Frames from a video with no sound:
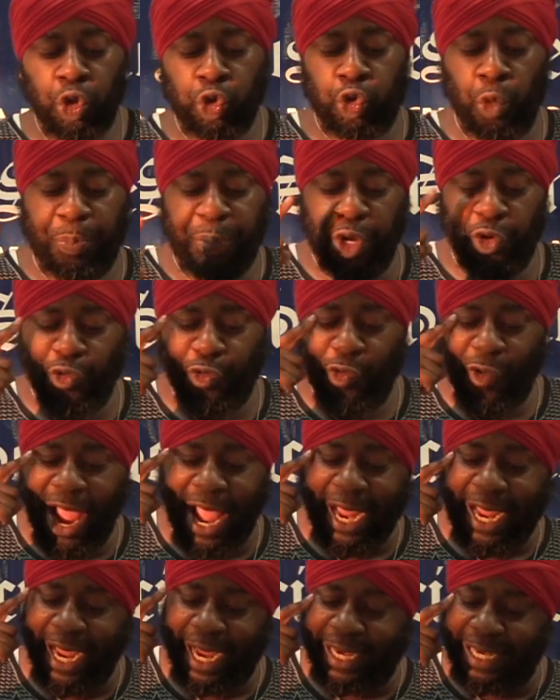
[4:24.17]
to be
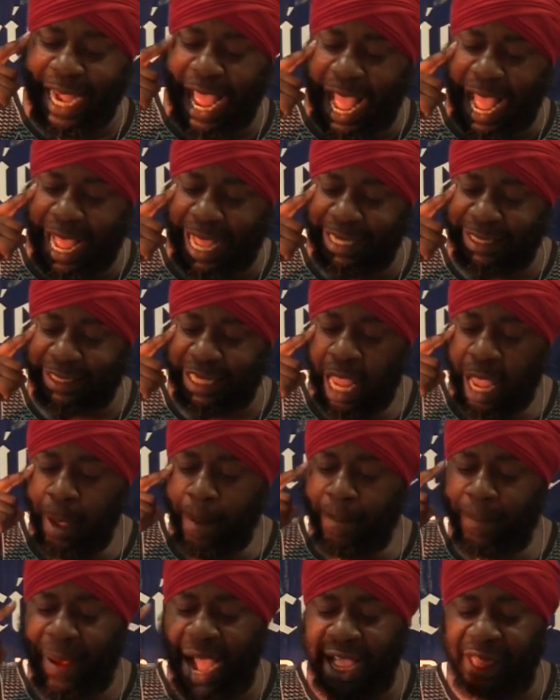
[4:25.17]
recognized
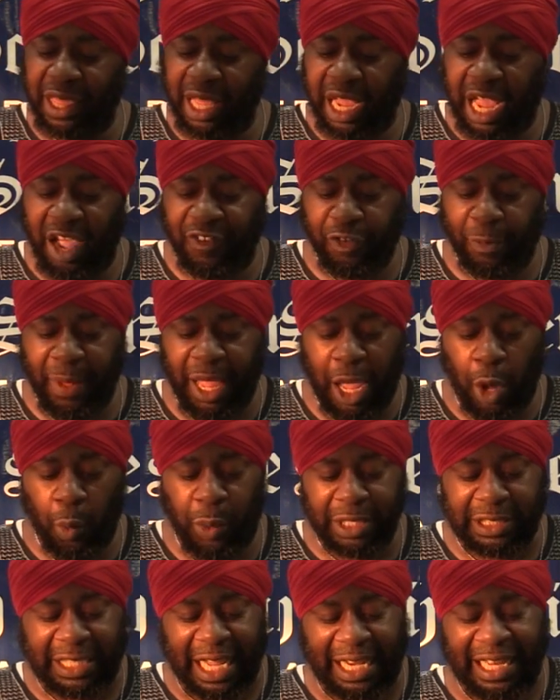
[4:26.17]
by the government in
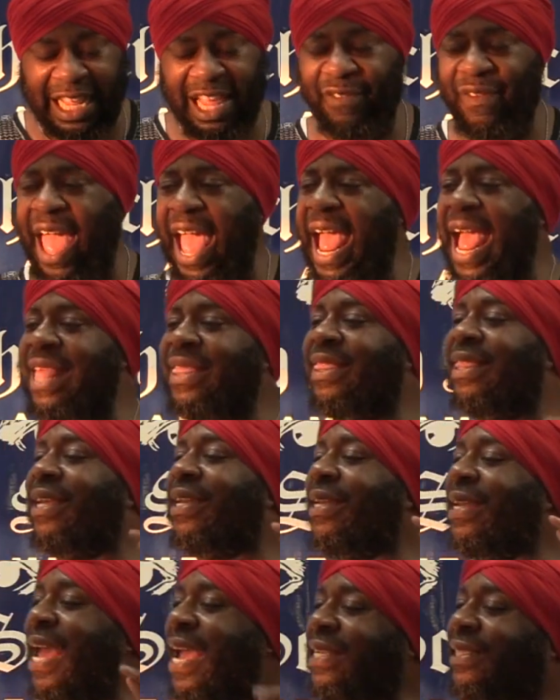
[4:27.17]
which they live and the
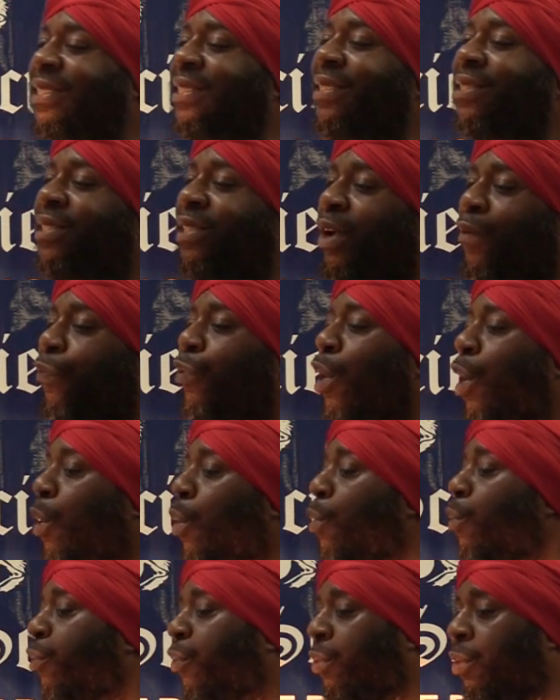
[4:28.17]
nations of the
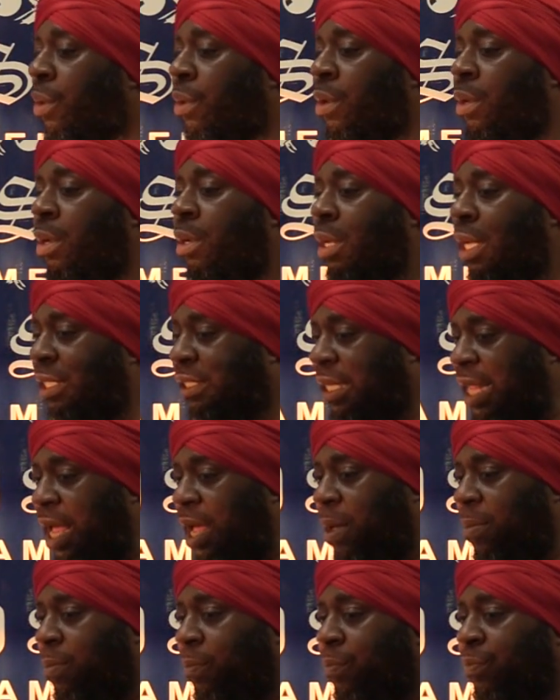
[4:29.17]
earth.
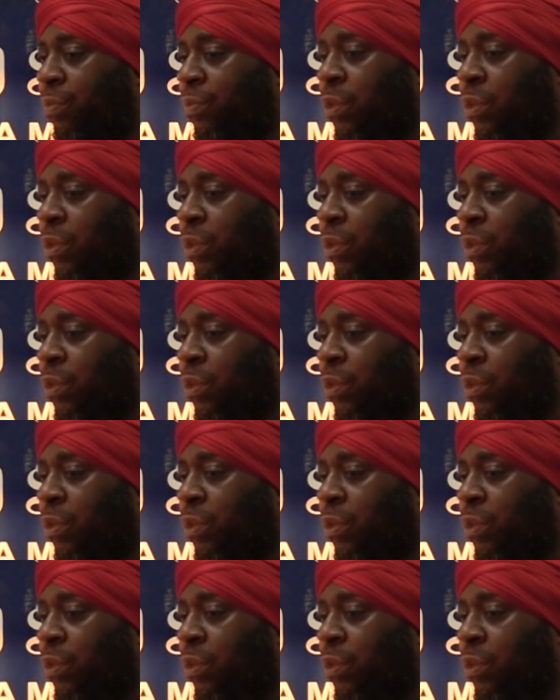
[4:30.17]
Islam?